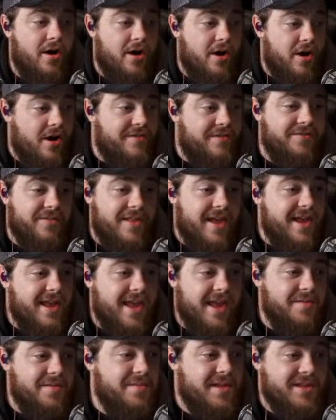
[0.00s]
offline
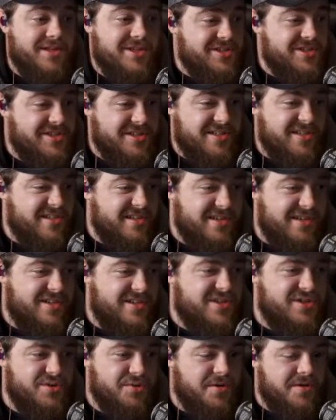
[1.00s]
game, like just a
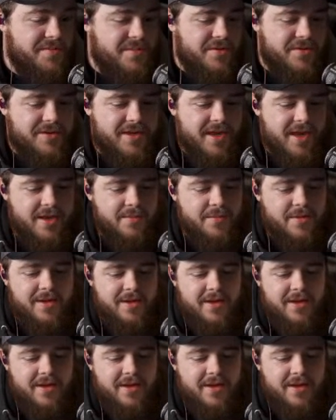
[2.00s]
story mode game,